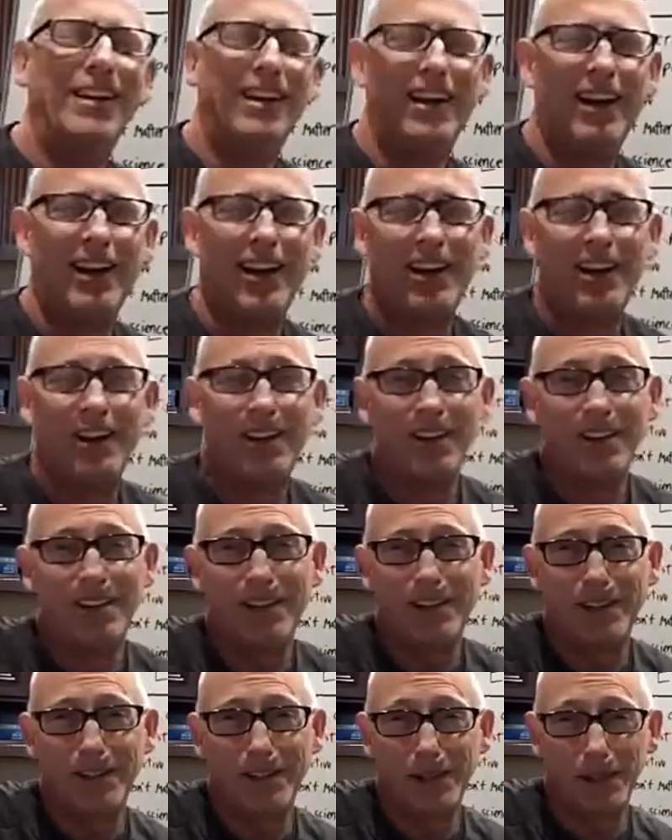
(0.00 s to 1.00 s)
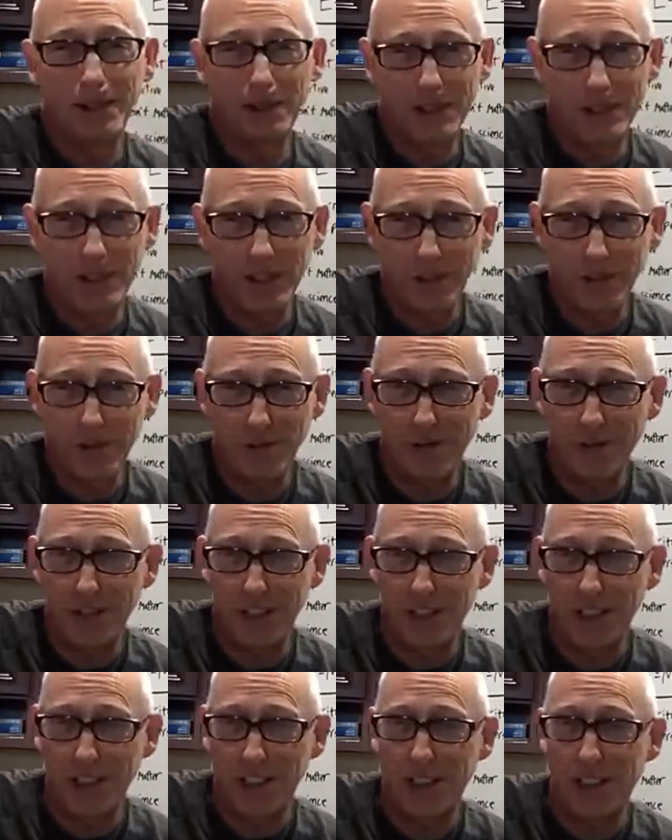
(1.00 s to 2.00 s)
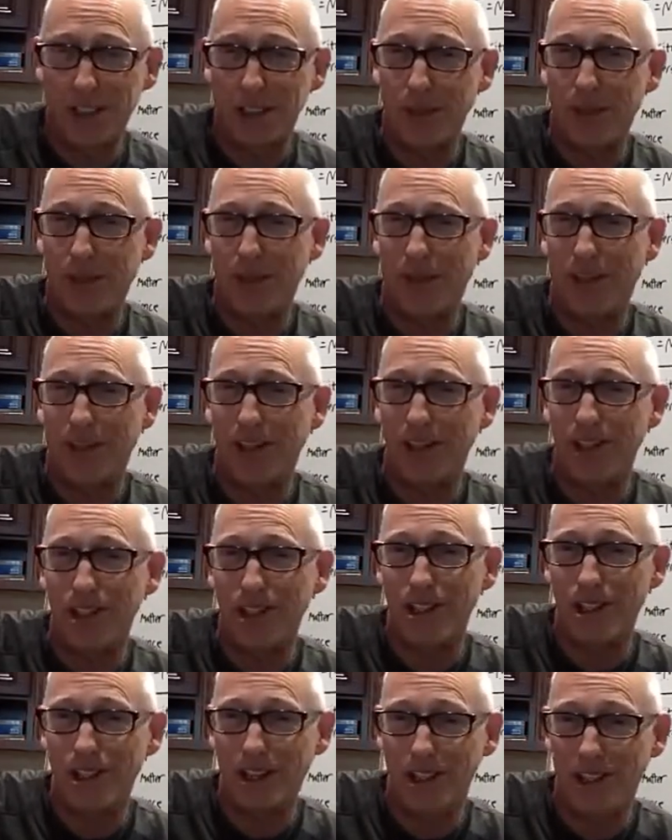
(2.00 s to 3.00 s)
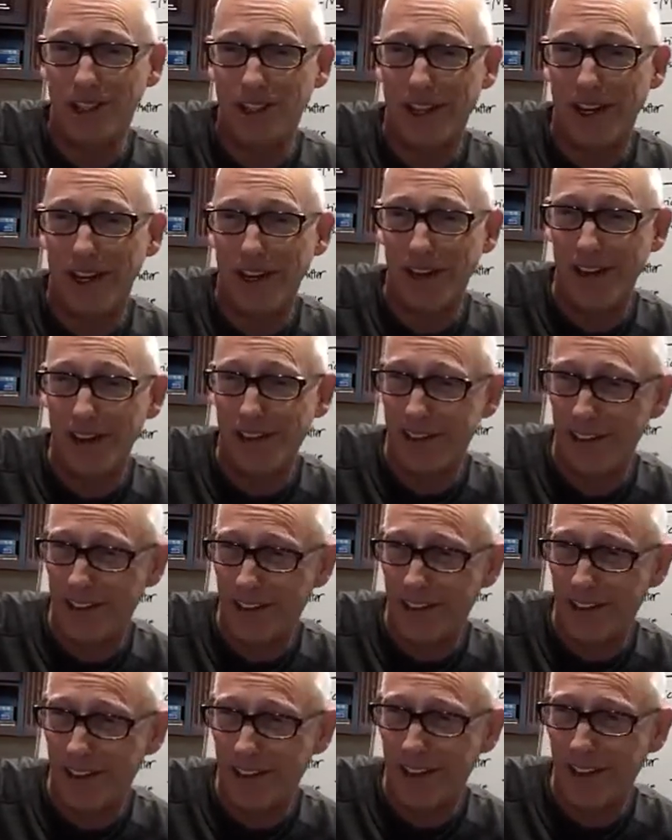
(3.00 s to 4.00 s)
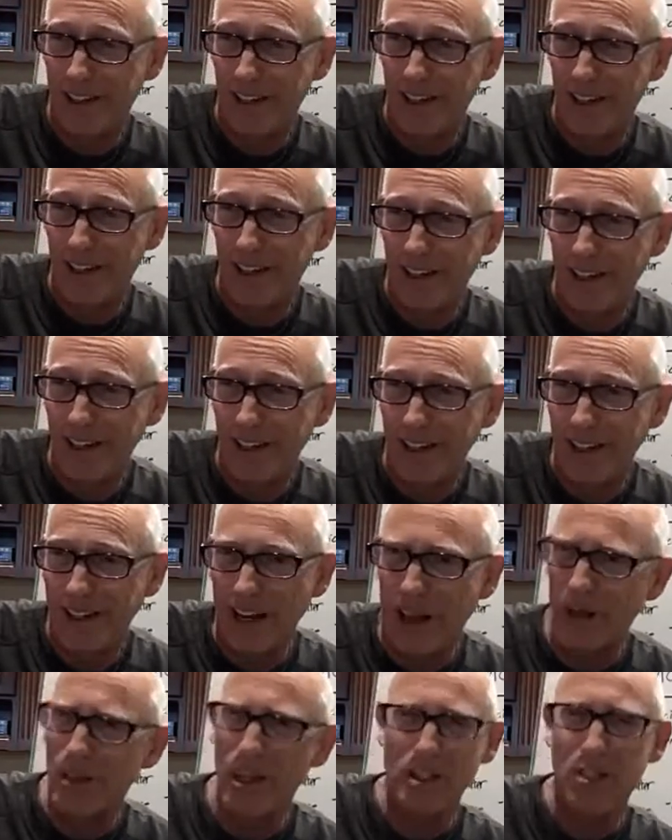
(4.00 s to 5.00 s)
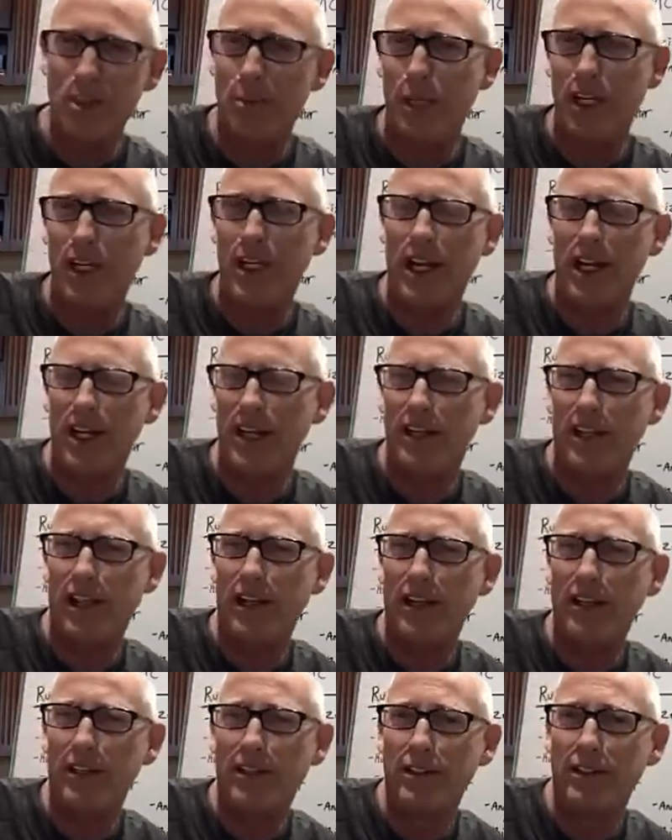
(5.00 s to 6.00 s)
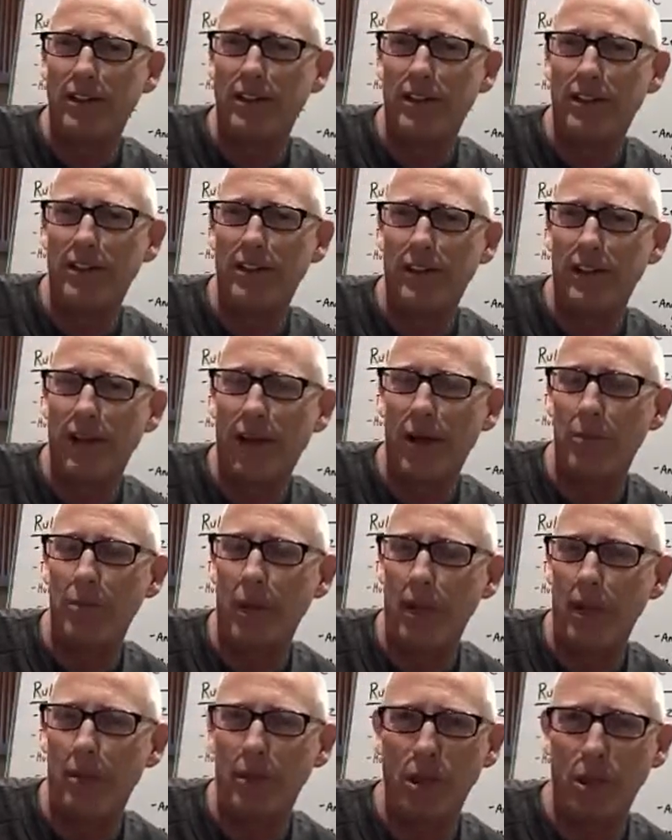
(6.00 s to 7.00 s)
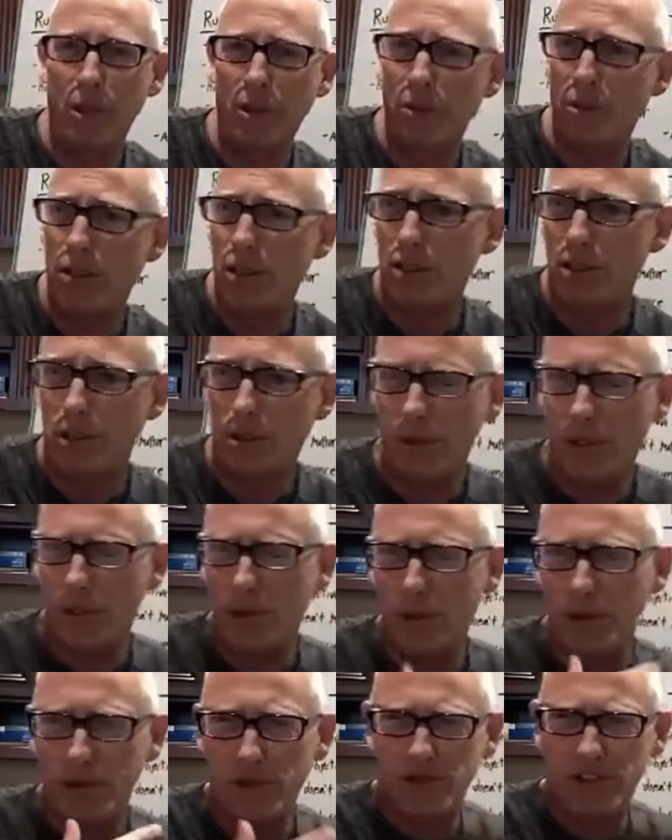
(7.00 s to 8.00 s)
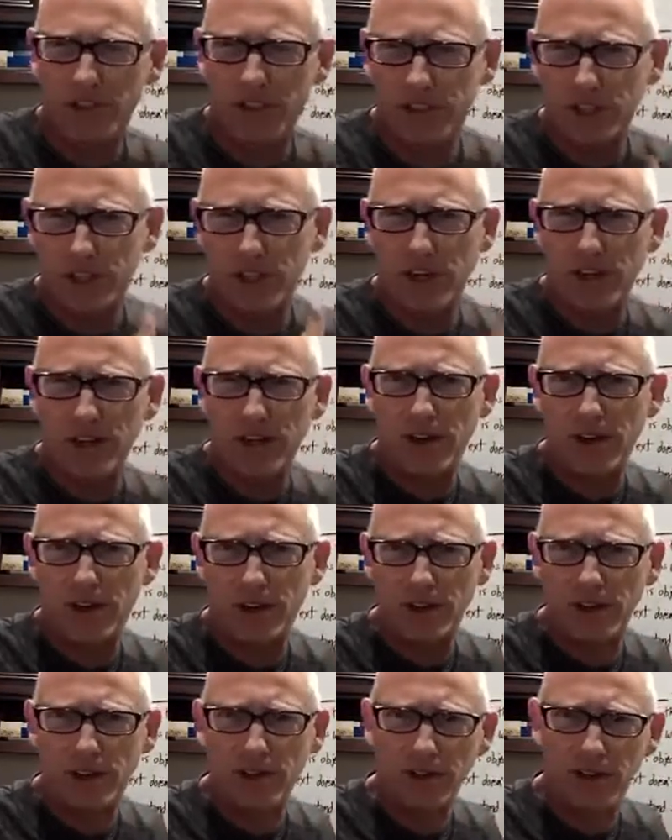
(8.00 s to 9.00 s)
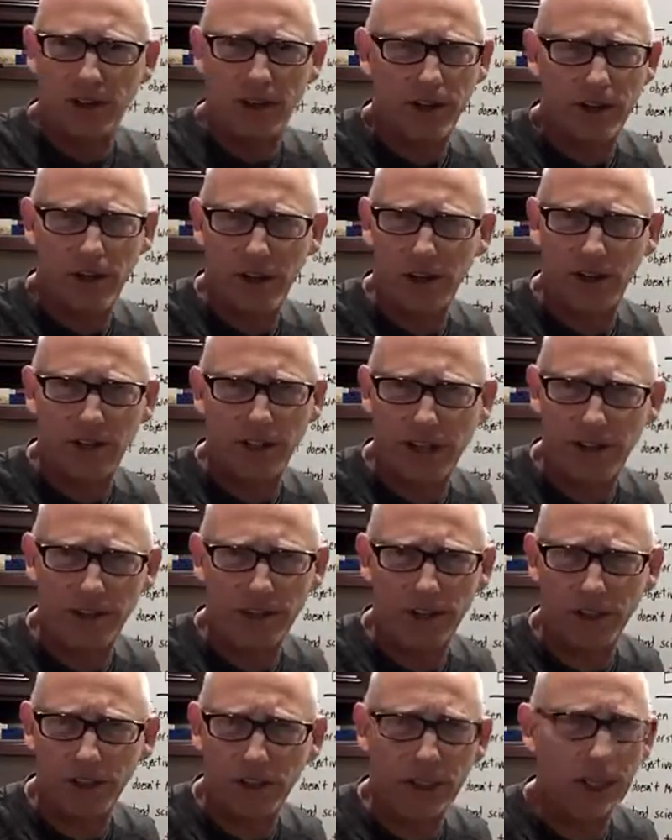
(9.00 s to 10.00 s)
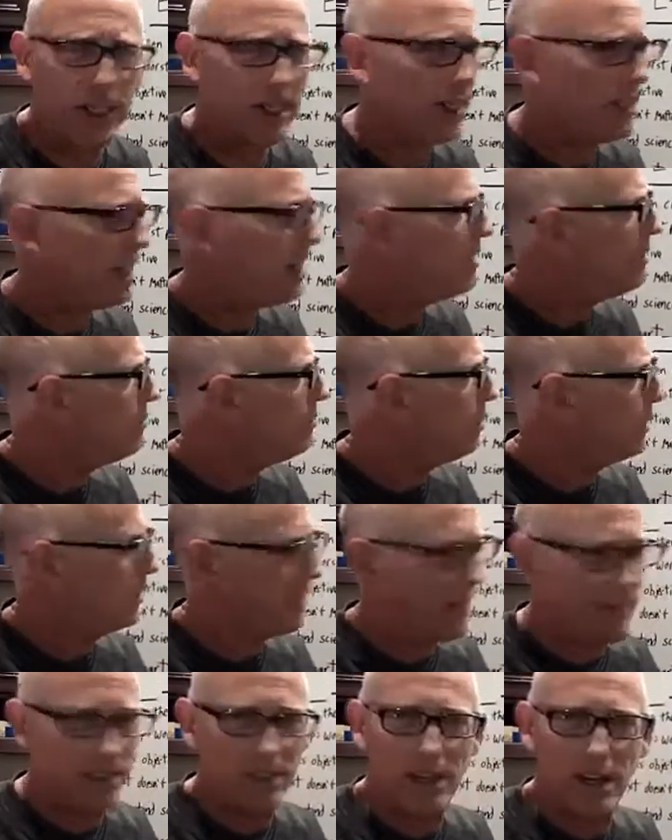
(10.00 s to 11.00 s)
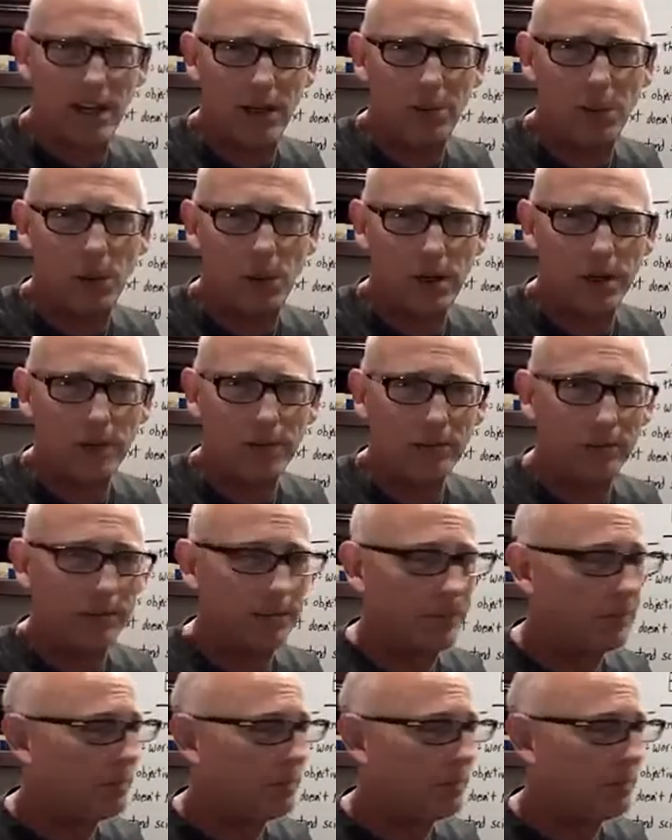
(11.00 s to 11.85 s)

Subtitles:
oh, there goes the physics apologist again. Now, it doesn't mean anything. And maybe you disagree with physics on other levels, but that's not important.